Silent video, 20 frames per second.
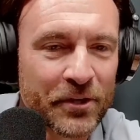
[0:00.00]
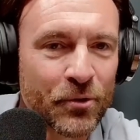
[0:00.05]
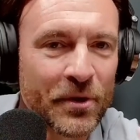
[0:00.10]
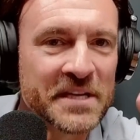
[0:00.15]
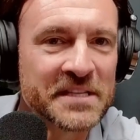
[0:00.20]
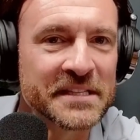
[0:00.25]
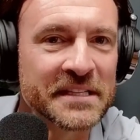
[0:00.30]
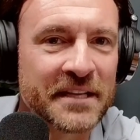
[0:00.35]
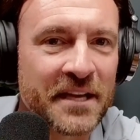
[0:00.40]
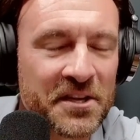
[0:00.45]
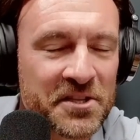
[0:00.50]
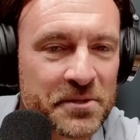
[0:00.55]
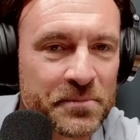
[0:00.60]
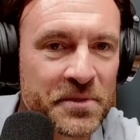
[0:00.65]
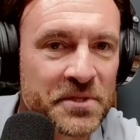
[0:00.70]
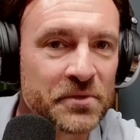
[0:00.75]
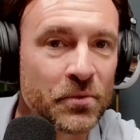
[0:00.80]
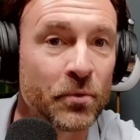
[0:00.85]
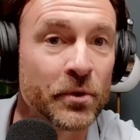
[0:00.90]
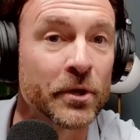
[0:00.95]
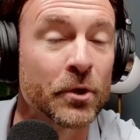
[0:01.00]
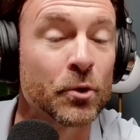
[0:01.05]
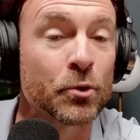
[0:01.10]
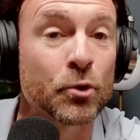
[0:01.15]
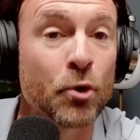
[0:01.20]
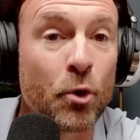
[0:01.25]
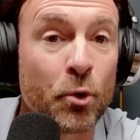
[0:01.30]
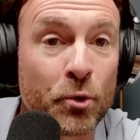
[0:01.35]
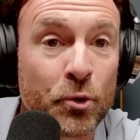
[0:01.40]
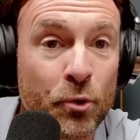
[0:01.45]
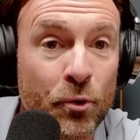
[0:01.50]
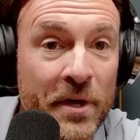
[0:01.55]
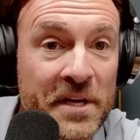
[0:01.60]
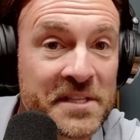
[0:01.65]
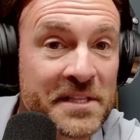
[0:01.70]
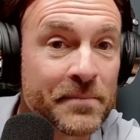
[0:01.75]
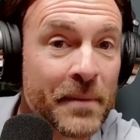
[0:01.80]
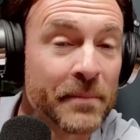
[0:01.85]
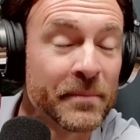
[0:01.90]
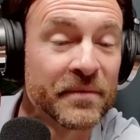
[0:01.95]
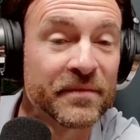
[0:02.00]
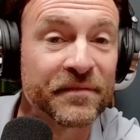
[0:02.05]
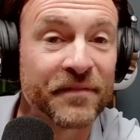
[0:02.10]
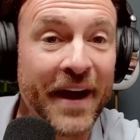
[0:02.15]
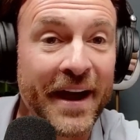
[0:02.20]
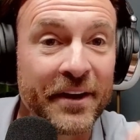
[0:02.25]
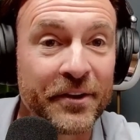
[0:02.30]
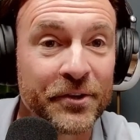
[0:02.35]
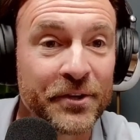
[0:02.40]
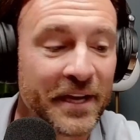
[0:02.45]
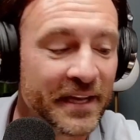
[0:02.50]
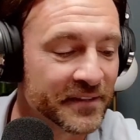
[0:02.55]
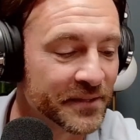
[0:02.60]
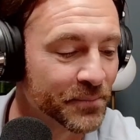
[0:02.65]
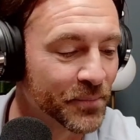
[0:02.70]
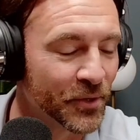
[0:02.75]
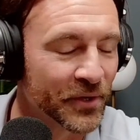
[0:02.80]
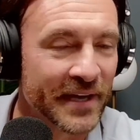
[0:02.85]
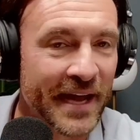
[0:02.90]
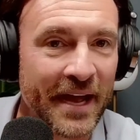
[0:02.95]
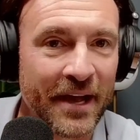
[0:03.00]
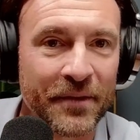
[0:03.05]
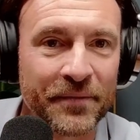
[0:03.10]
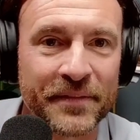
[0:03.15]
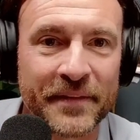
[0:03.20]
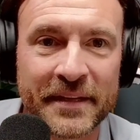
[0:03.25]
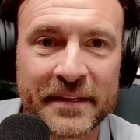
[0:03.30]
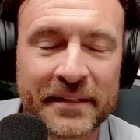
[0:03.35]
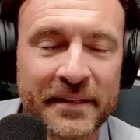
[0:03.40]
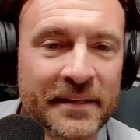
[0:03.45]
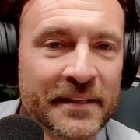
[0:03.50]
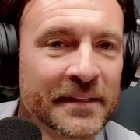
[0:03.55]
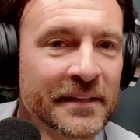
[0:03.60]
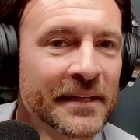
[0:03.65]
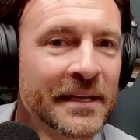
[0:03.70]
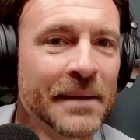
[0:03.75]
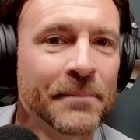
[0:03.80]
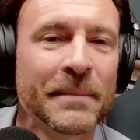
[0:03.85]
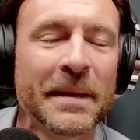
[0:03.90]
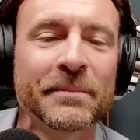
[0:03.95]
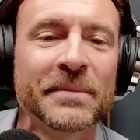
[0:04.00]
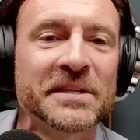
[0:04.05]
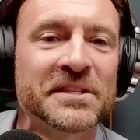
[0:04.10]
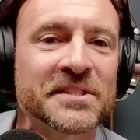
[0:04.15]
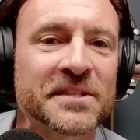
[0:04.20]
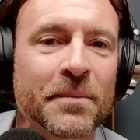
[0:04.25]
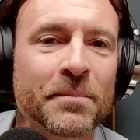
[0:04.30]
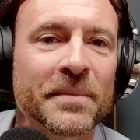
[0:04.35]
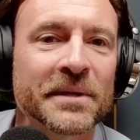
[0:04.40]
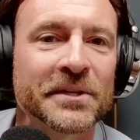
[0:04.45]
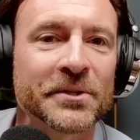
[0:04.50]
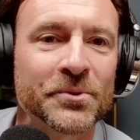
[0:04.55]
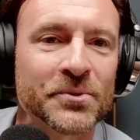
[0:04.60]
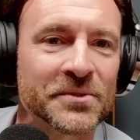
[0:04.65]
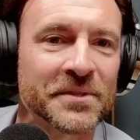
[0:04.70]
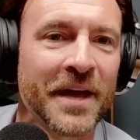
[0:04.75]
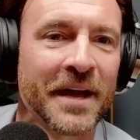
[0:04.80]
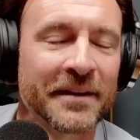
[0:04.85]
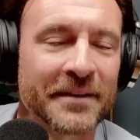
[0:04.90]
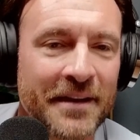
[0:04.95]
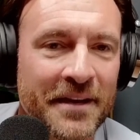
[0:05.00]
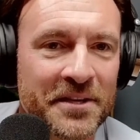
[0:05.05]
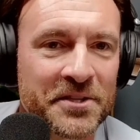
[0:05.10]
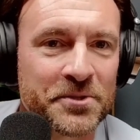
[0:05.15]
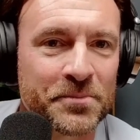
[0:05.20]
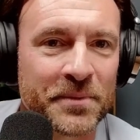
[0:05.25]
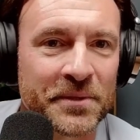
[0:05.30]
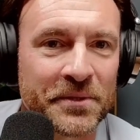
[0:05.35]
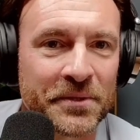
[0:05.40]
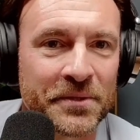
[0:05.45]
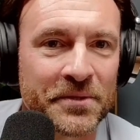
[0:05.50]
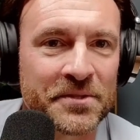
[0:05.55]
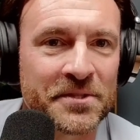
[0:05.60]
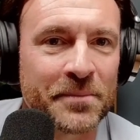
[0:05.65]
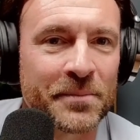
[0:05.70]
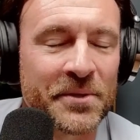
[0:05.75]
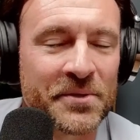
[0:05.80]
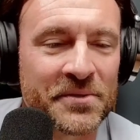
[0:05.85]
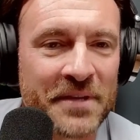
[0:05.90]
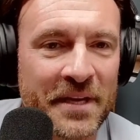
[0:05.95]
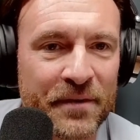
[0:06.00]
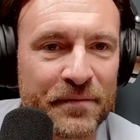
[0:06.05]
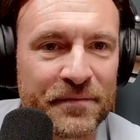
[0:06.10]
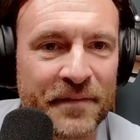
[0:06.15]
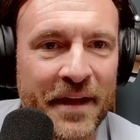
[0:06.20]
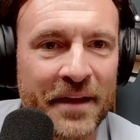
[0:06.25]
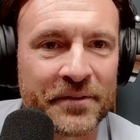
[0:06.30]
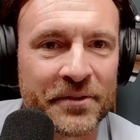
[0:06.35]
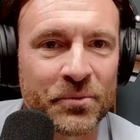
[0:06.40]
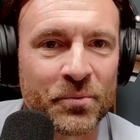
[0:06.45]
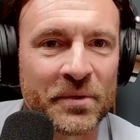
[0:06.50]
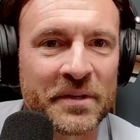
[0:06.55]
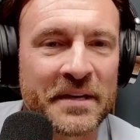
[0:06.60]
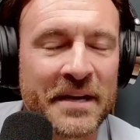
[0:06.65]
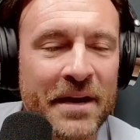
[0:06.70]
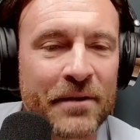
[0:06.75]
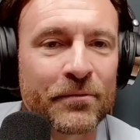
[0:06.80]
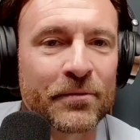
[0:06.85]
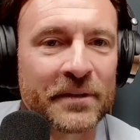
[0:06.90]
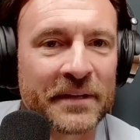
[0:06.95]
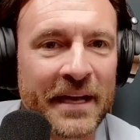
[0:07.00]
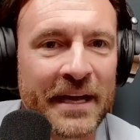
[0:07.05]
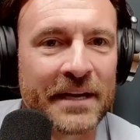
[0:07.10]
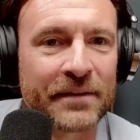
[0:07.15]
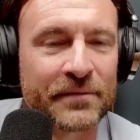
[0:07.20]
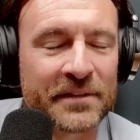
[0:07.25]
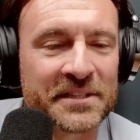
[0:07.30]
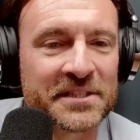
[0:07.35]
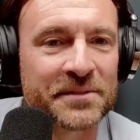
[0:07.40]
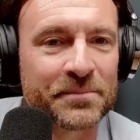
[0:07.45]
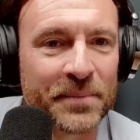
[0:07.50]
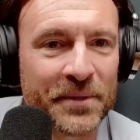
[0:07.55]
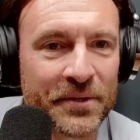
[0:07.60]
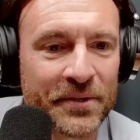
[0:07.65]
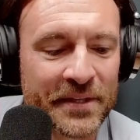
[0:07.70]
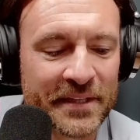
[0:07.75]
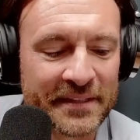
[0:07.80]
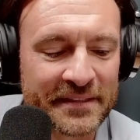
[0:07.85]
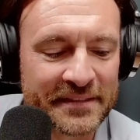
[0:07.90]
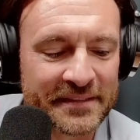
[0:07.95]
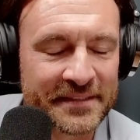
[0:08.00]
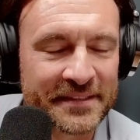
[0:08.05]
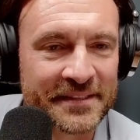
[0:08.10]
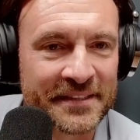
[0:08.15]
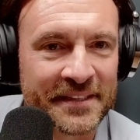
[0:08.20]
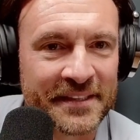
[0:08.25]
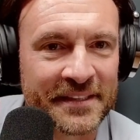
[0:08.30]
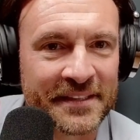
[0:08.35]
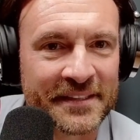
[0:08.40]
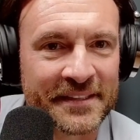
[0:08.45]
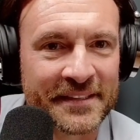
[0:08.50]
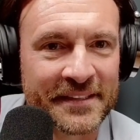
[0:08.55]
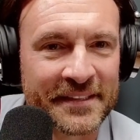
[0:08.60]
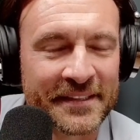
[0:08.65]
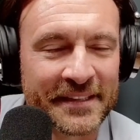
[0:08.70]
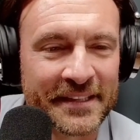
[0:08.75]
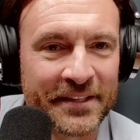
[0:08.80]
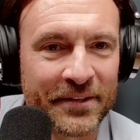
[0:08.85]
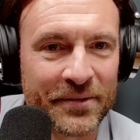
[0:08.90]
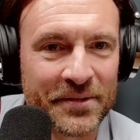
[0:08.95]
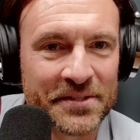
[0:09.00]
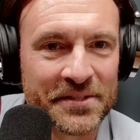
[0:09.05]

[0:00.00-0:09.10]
crazy customer story or crazy maybe fire you had to put out that maybe somebody who's not an entrepreneur, somebody who's not a founder would never kind of experience, a